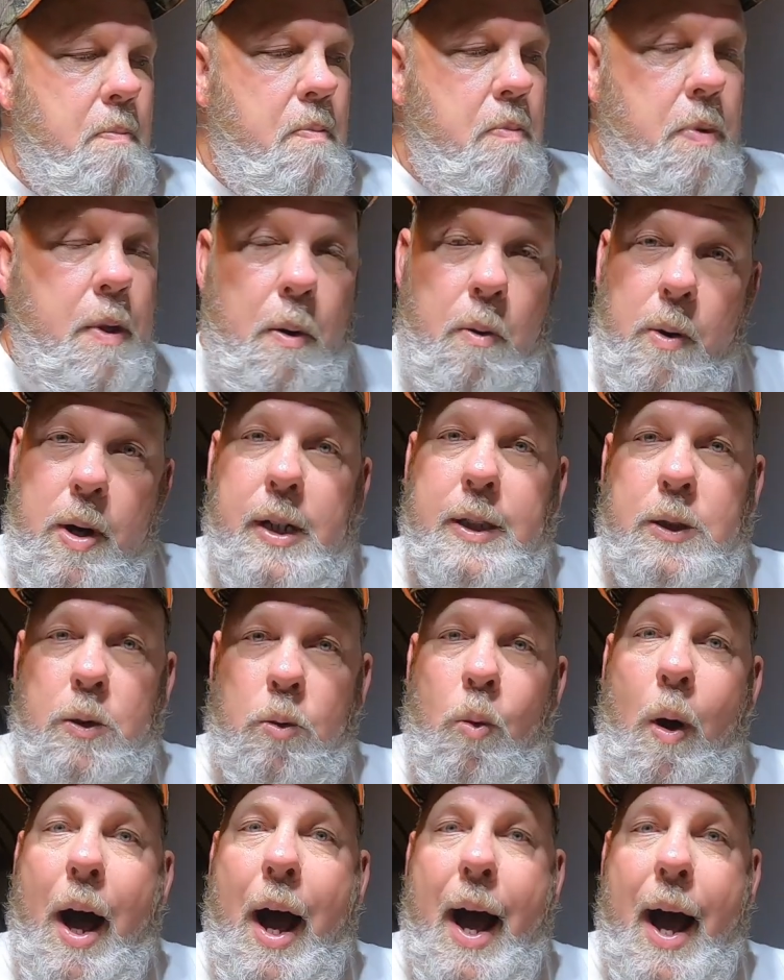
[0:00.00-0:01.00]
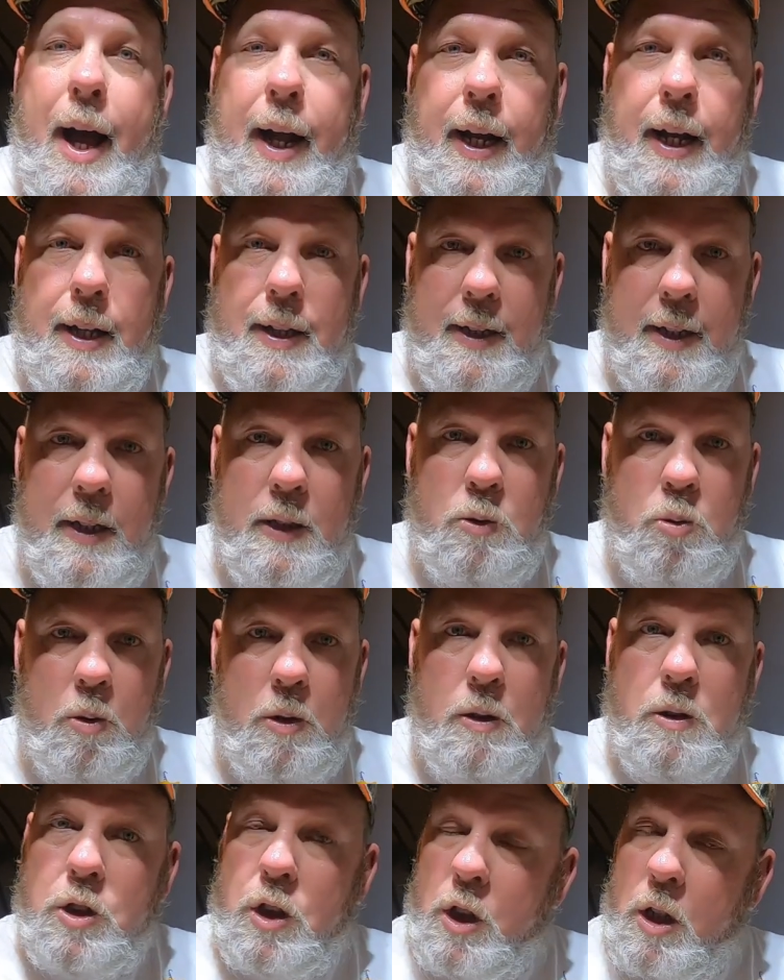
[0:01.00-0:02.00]
The reason why I got this one,
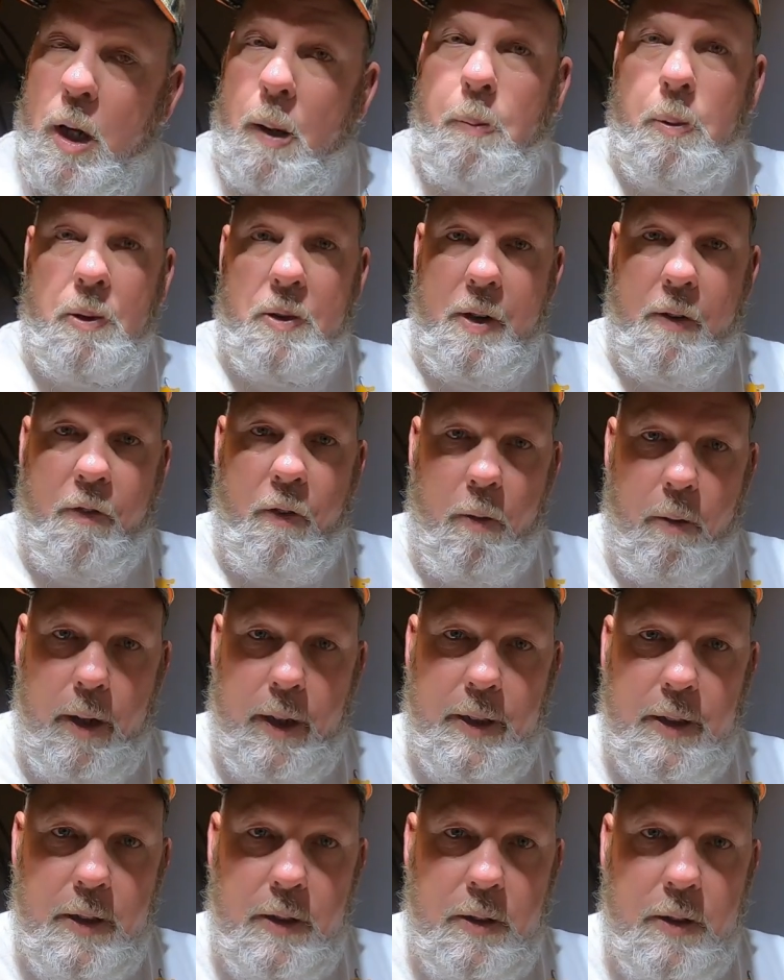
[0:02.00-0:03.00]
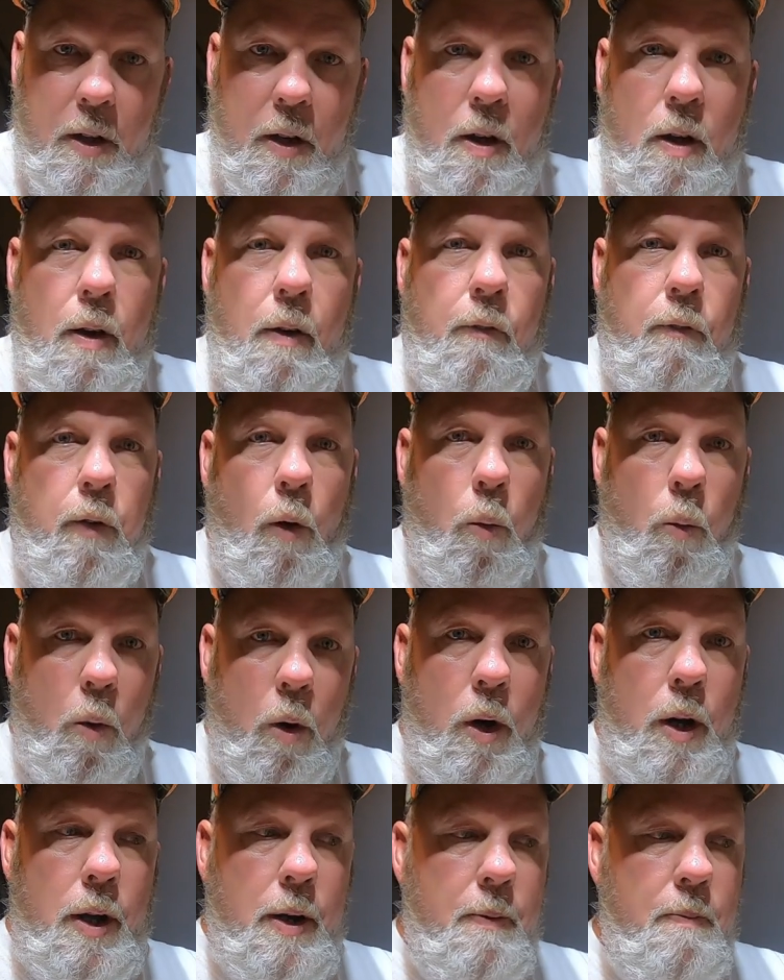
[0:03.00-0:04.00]
there's a couple different reasons. For
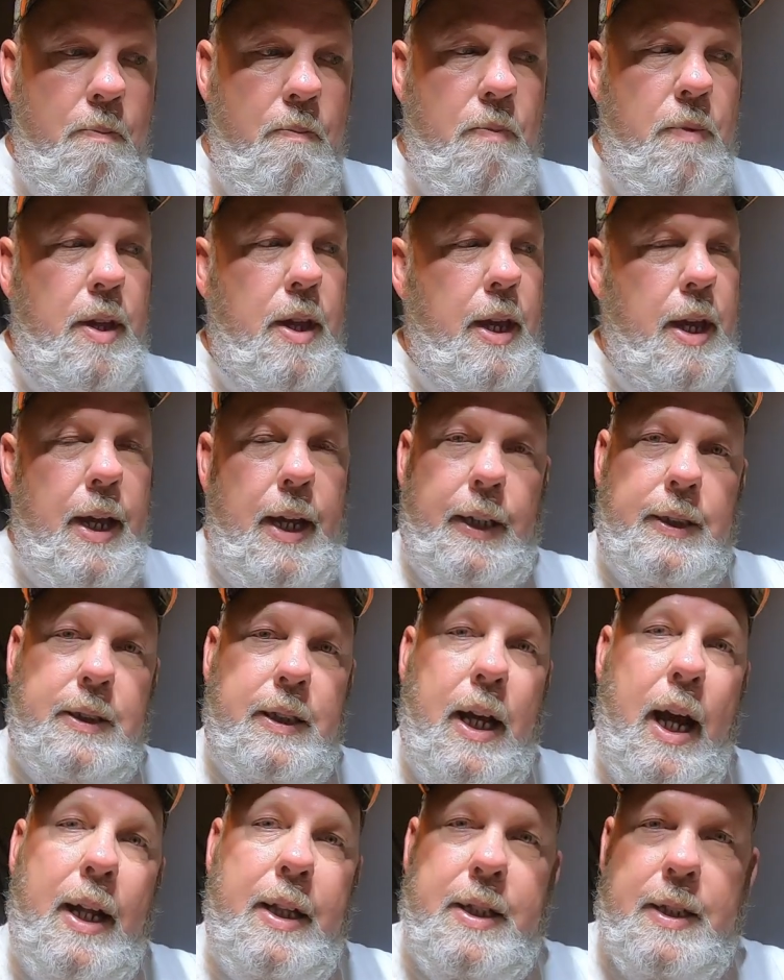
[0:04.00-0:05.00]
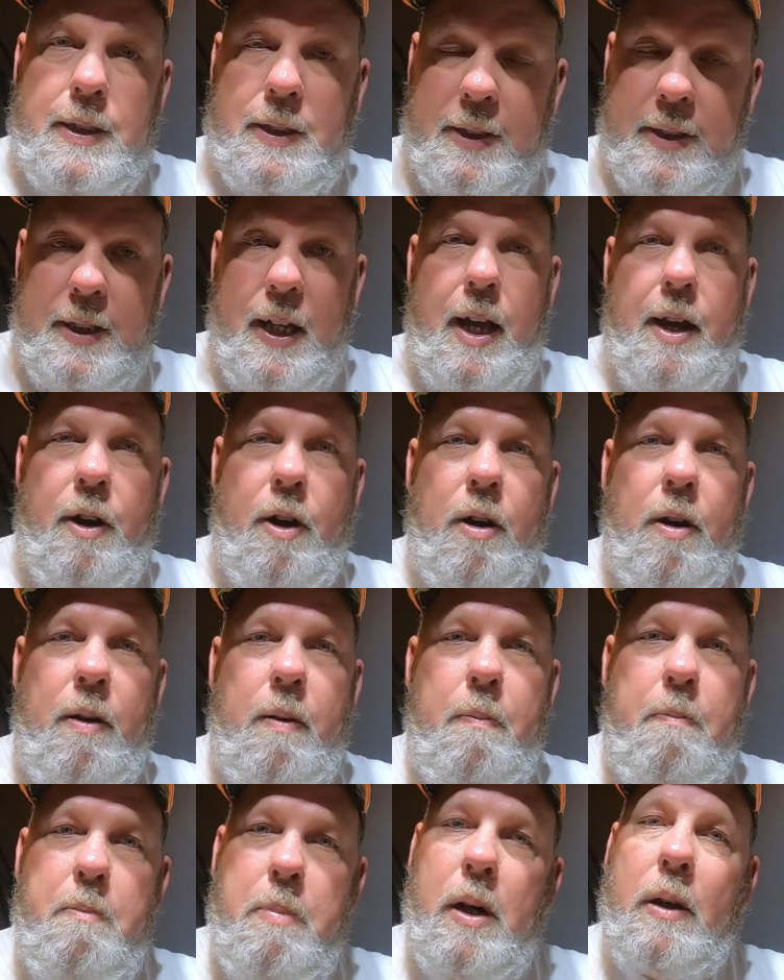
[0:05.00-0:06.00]
one, it's got the
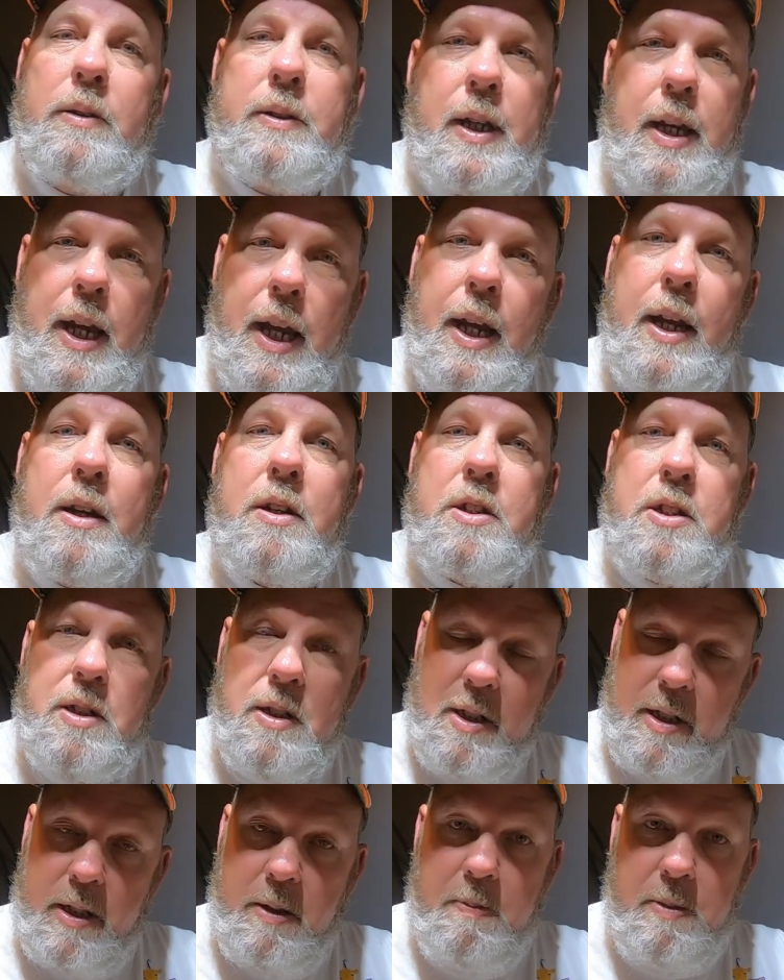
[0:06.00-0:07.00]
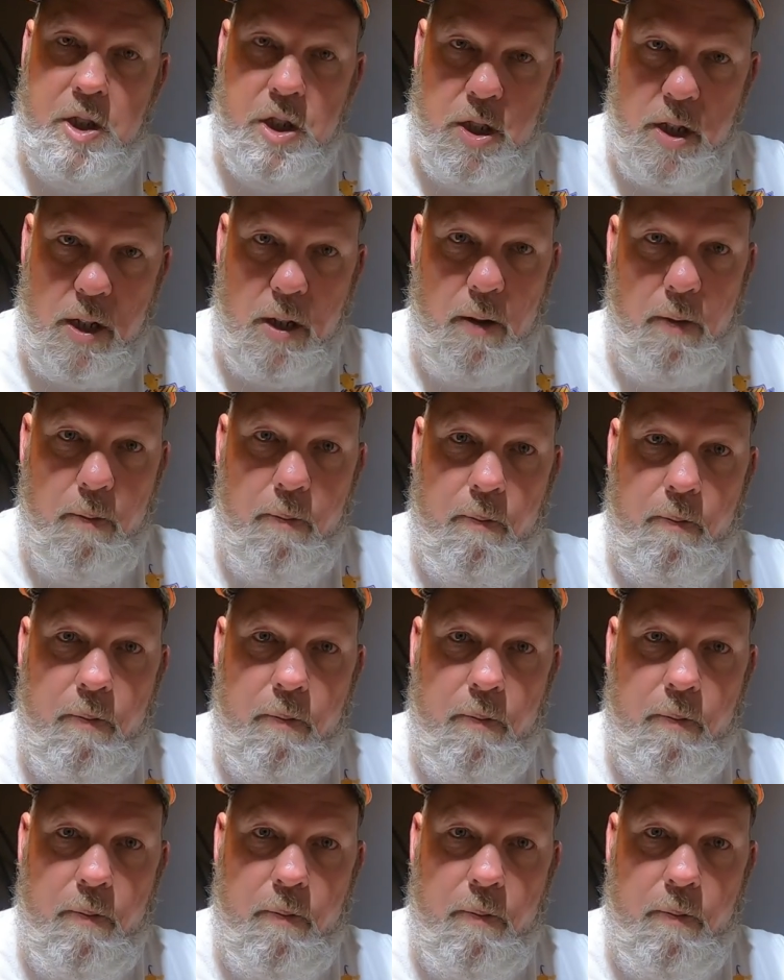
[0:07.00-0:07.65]
setter built into this machine.